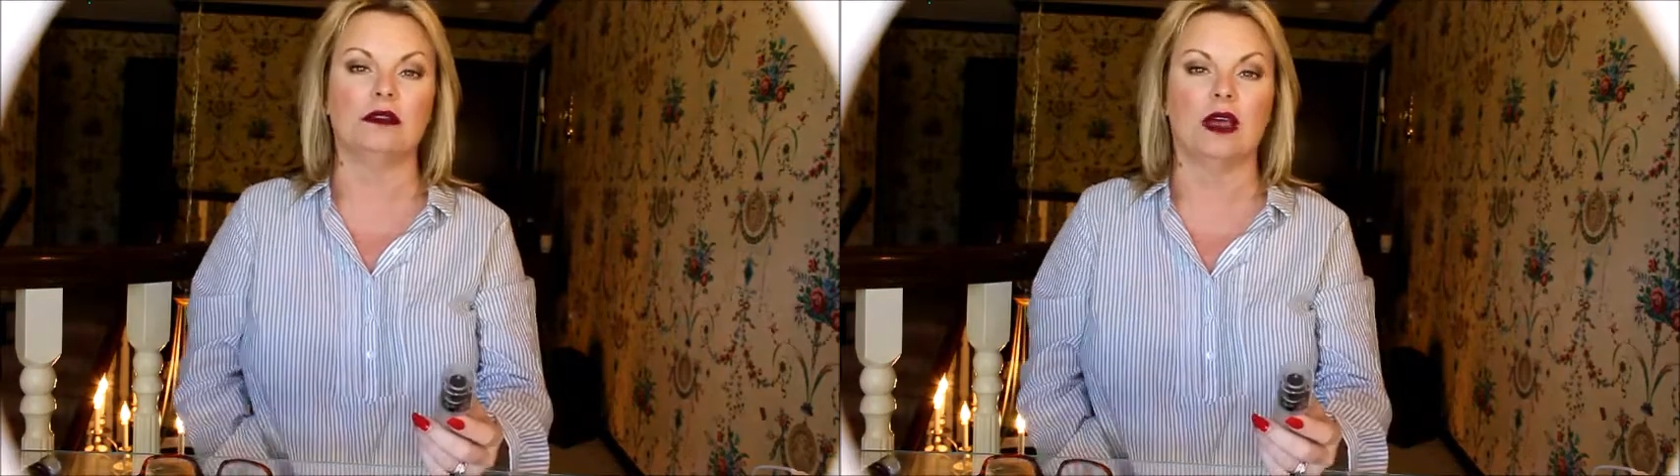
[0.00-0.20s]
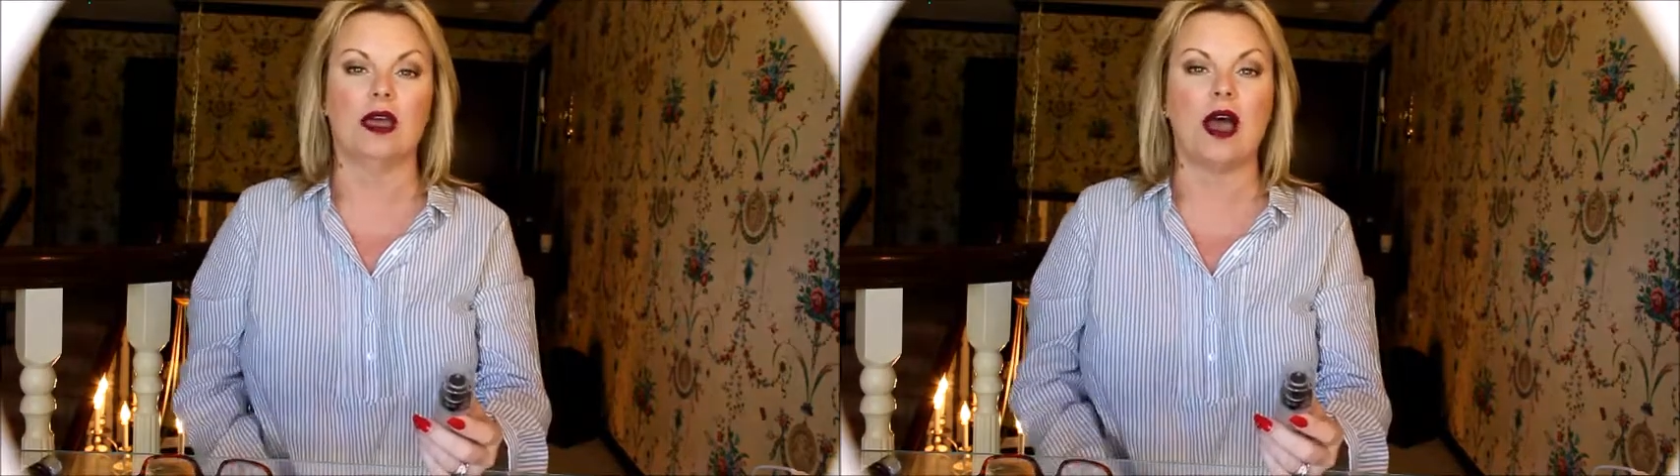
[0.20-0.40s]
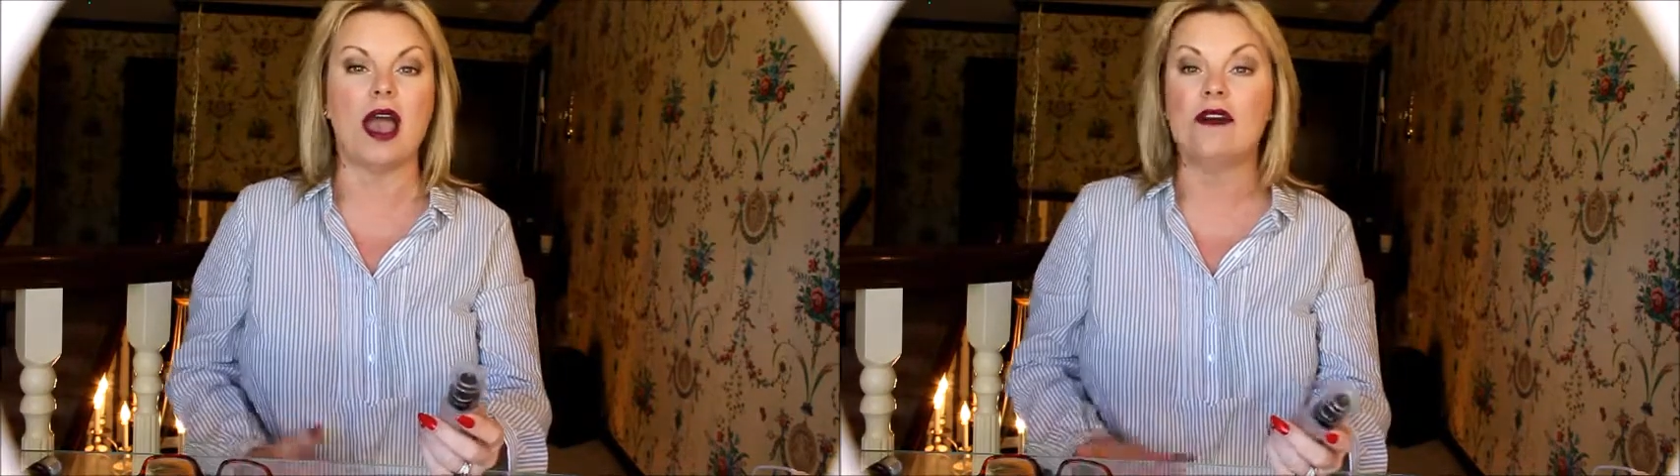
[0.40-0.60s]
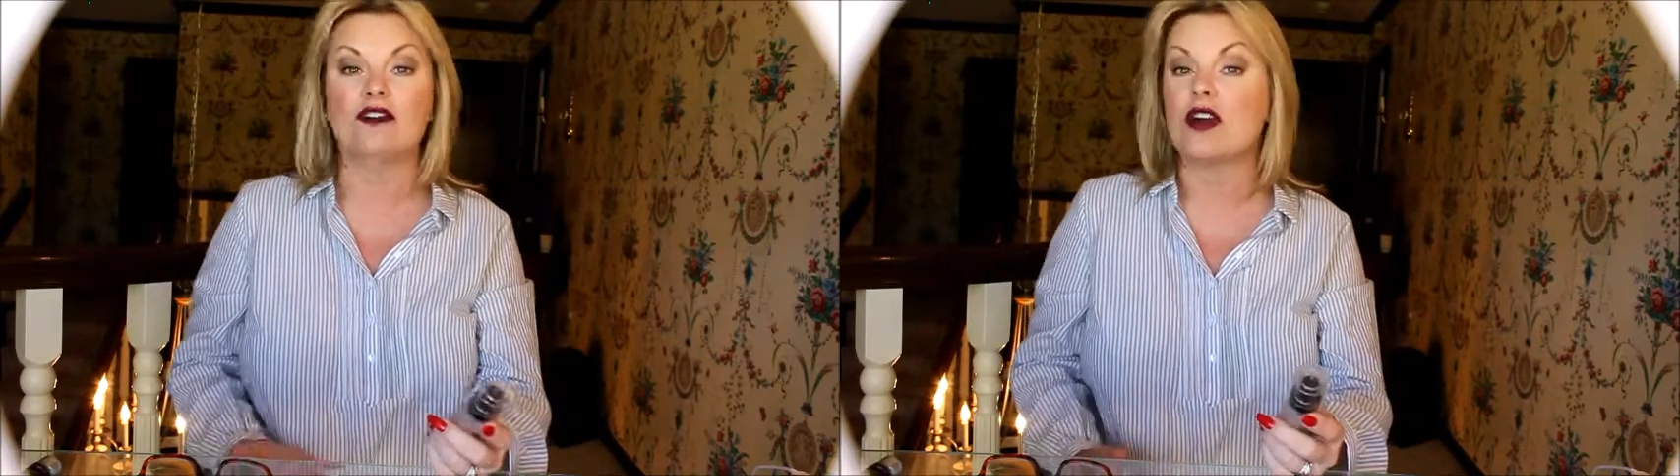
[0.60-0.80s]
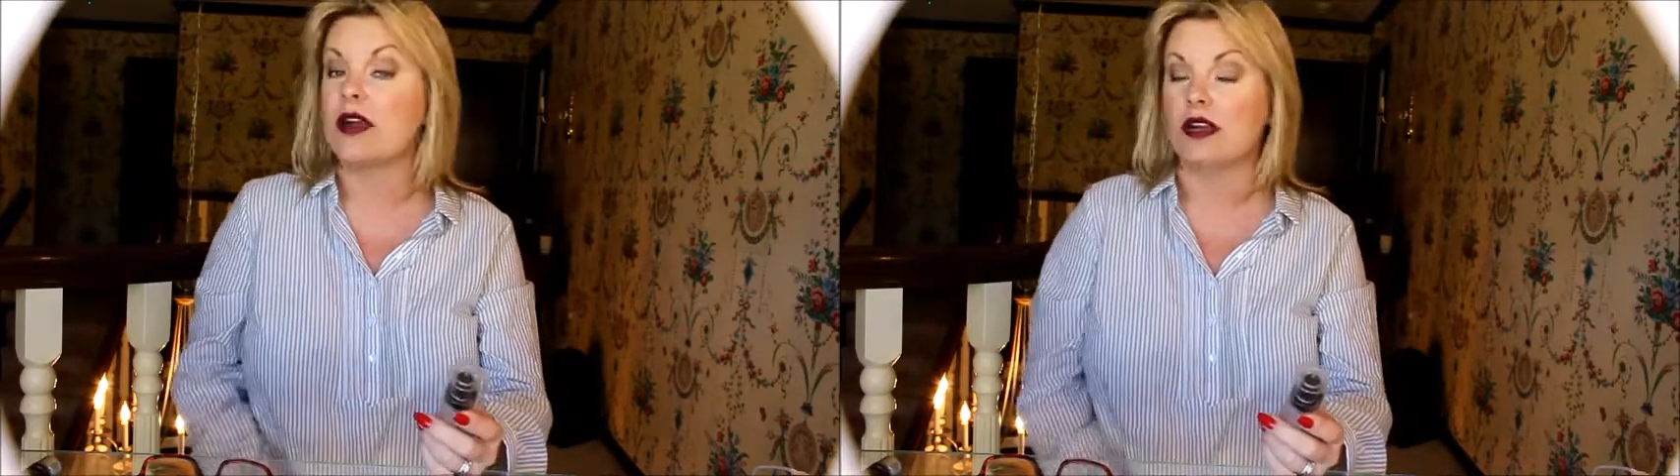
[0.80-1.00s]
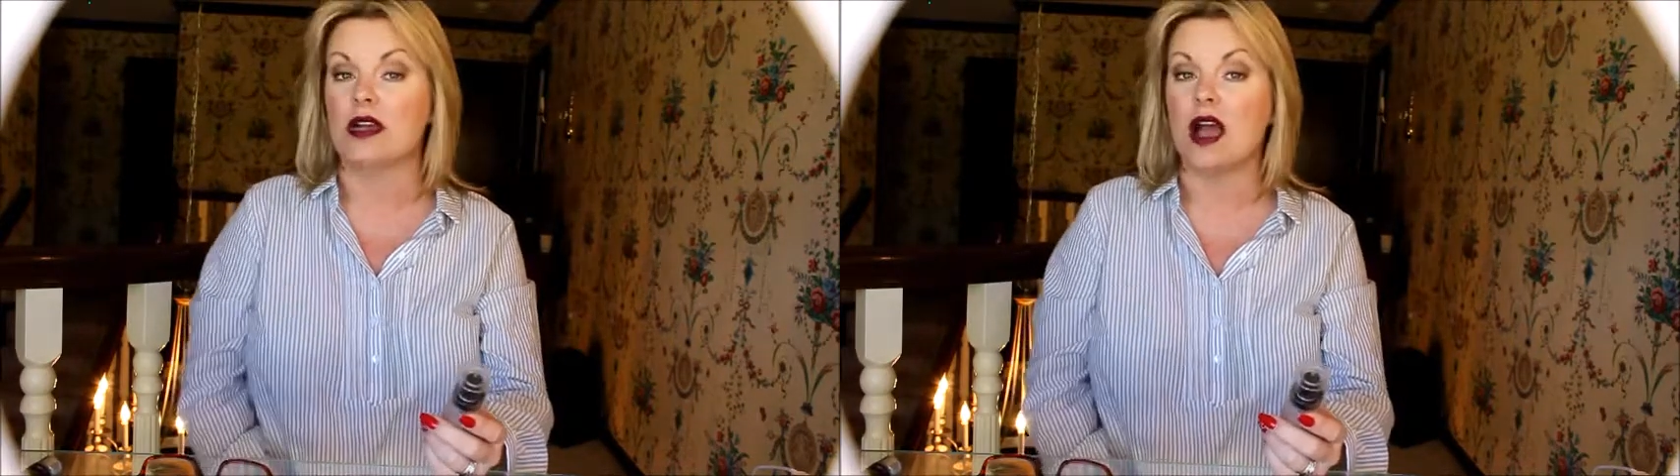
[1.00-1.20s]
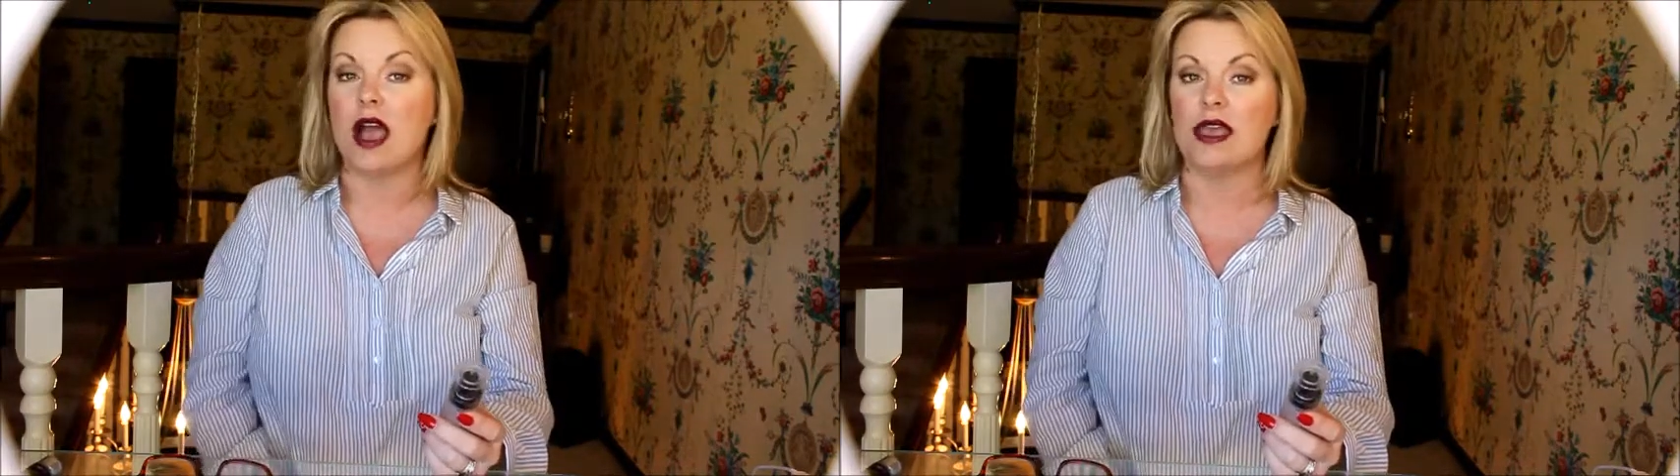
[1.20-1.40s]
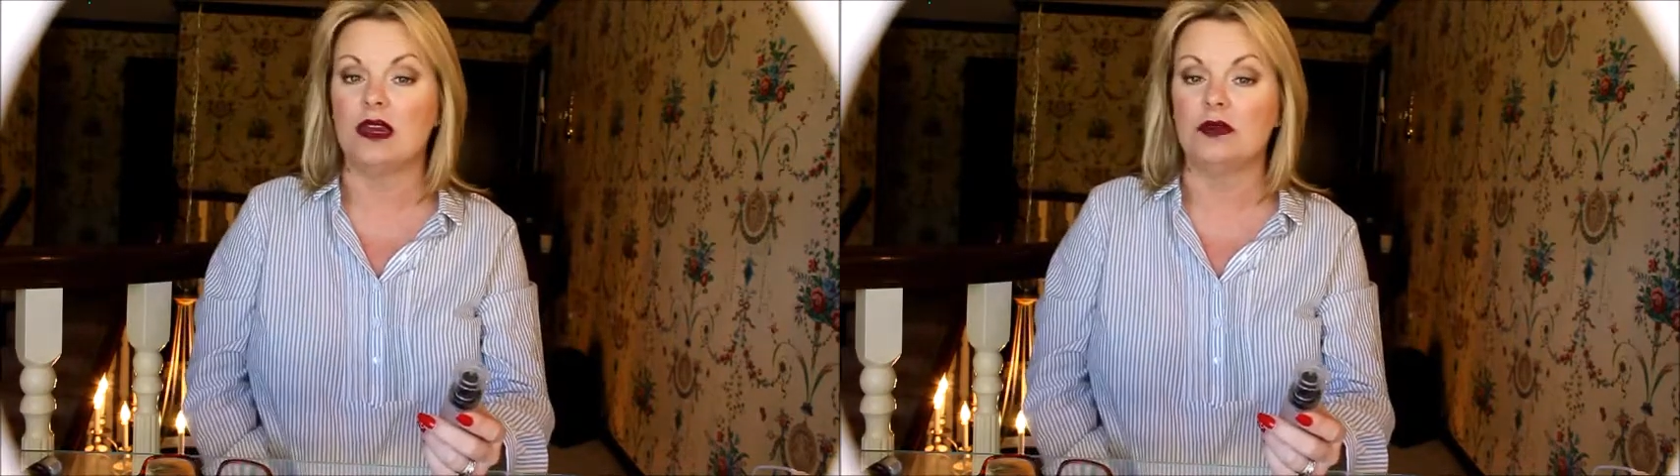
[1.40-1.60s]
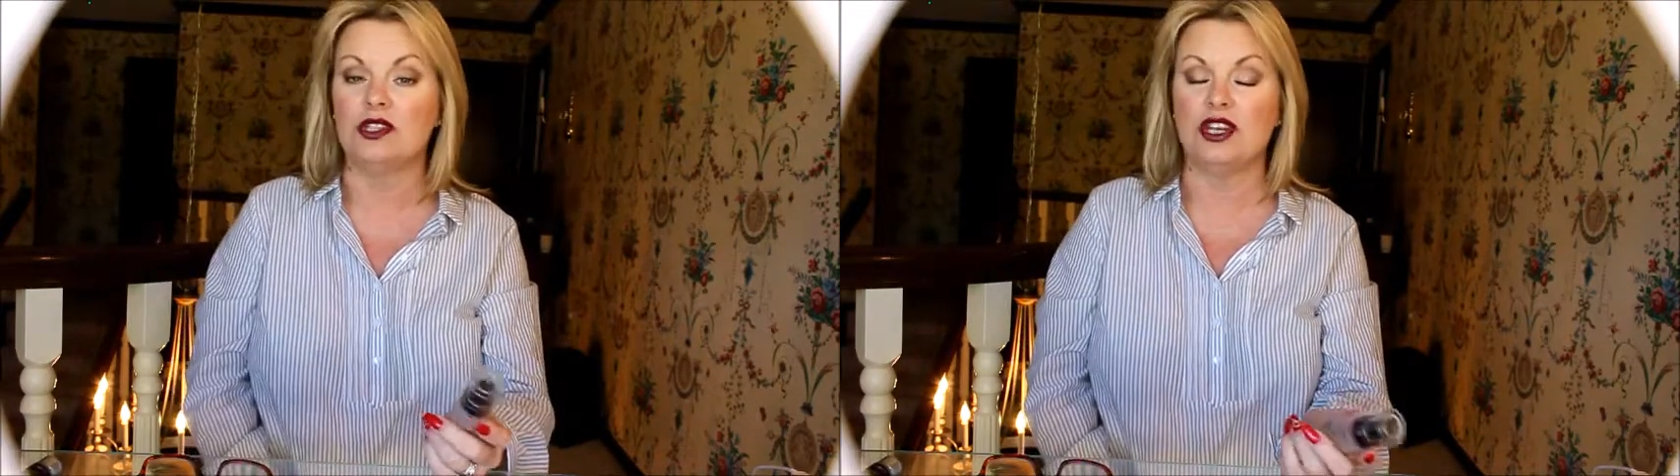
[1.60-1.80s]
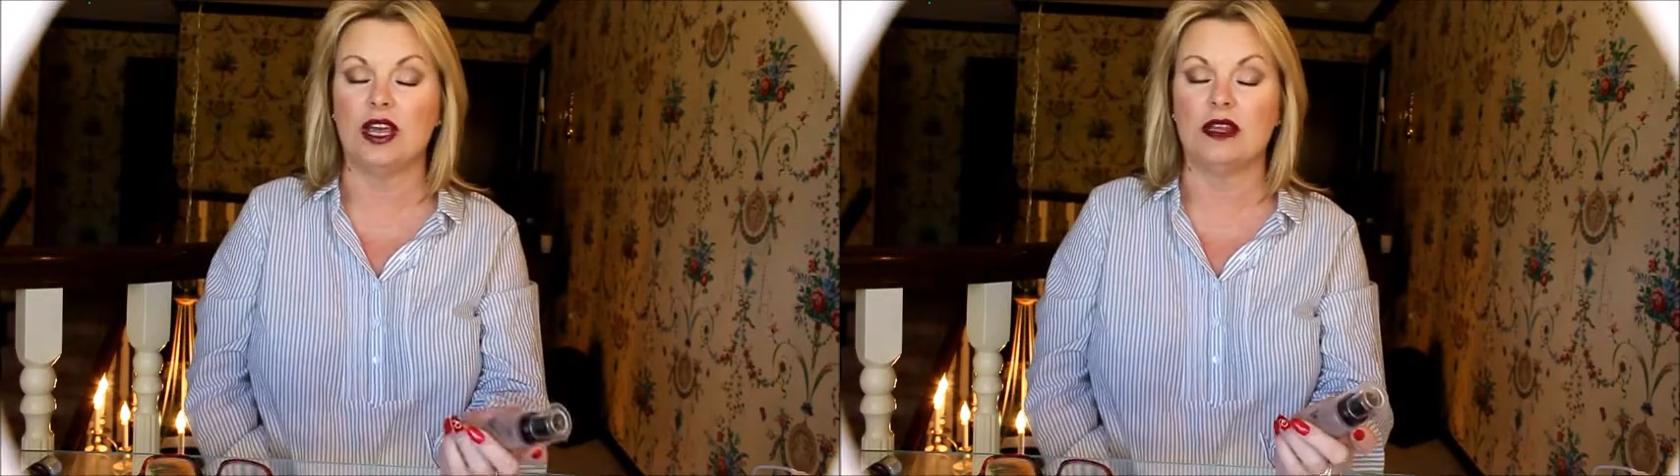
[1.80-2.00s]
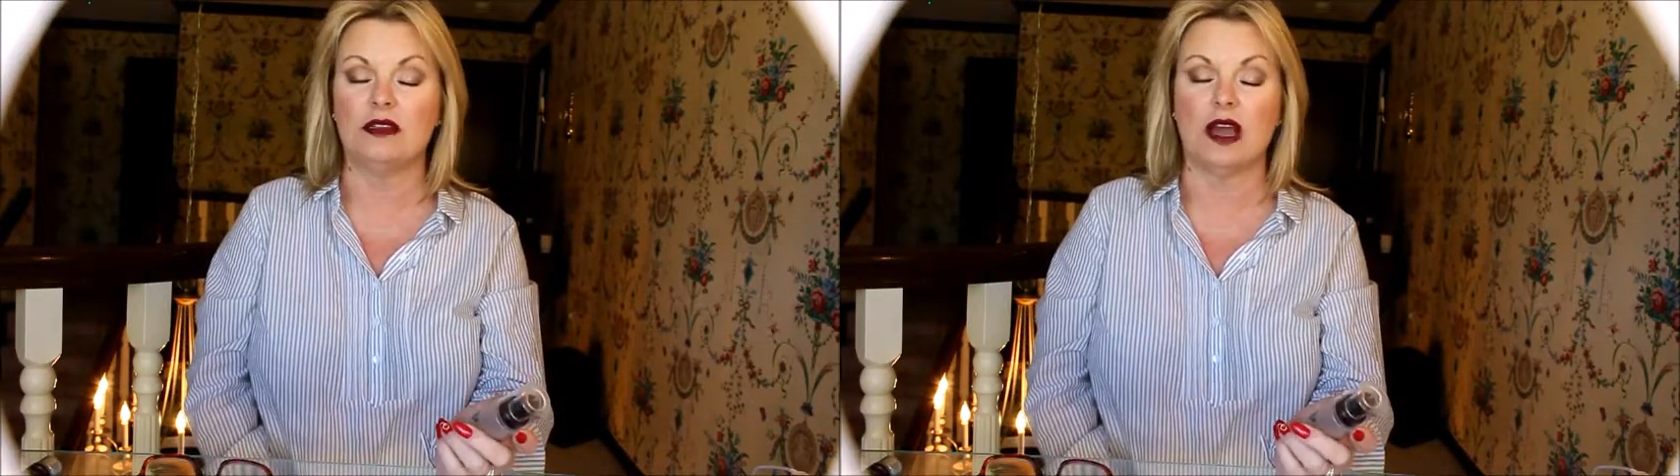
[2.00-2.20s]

I haven't tried any high-end ones yet.